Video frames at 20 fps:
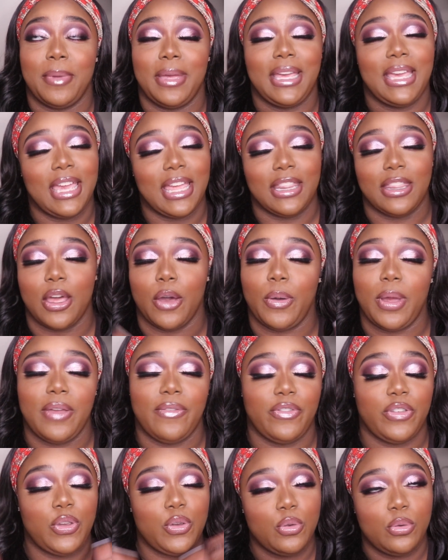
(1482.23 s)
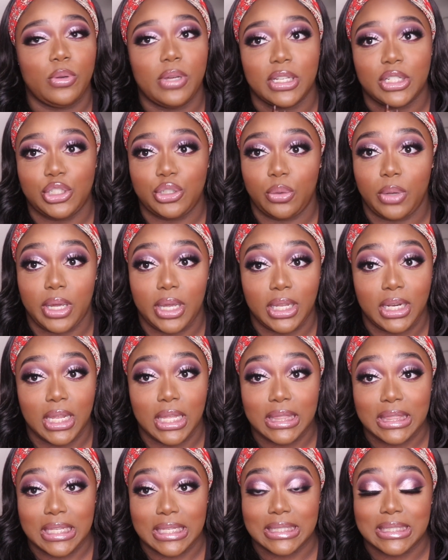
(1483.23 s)
Again though, if you
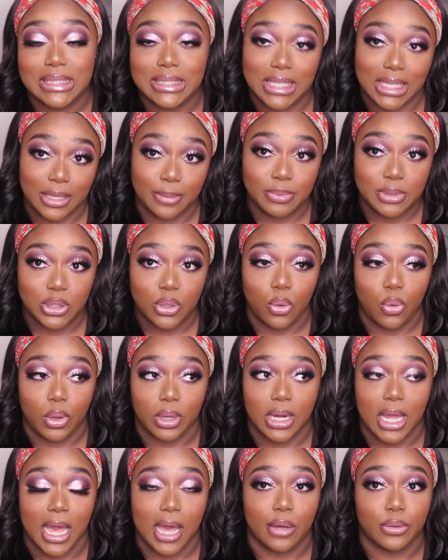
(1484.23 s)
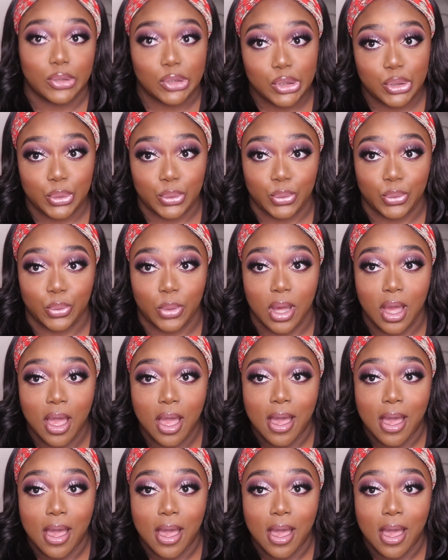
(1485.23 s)
enjoyed these tips on how to